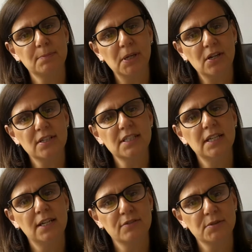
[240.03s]
Because he
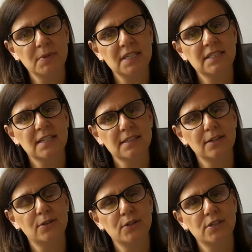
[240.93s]
loves me, says the
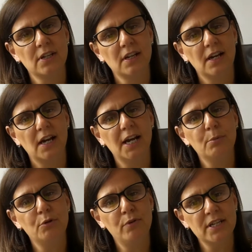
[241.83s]
Lord, I
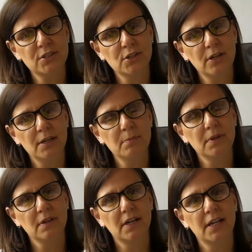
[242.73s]
will rescue him
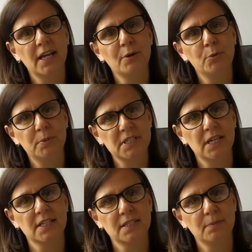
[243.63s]
and I will
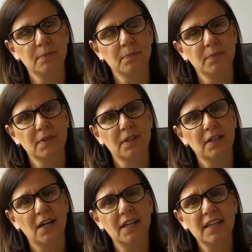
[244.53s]
protect him.
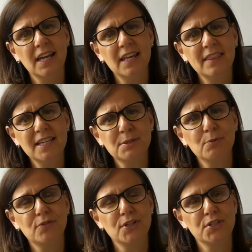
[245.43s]
And again, these were
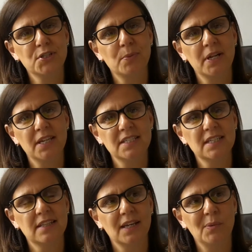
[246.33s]
verses when I used
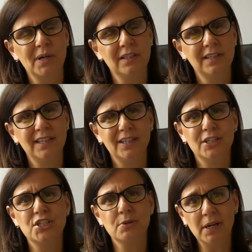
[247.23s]
to think, well,
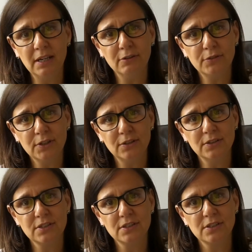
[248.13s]
do I love you,
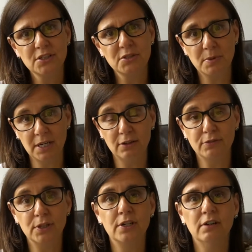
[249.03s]
Lord? Do I love
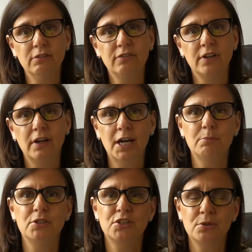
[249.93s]
you enough? How
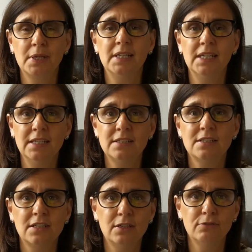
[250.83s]
much do I need
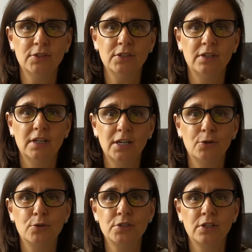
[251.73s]
to love you in
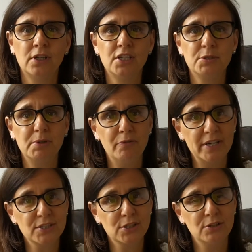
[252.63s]
order to be
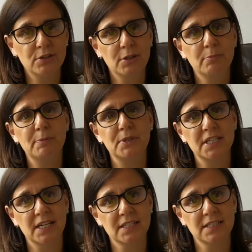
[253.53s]
rescued and be
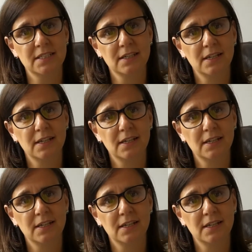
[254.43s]
protected?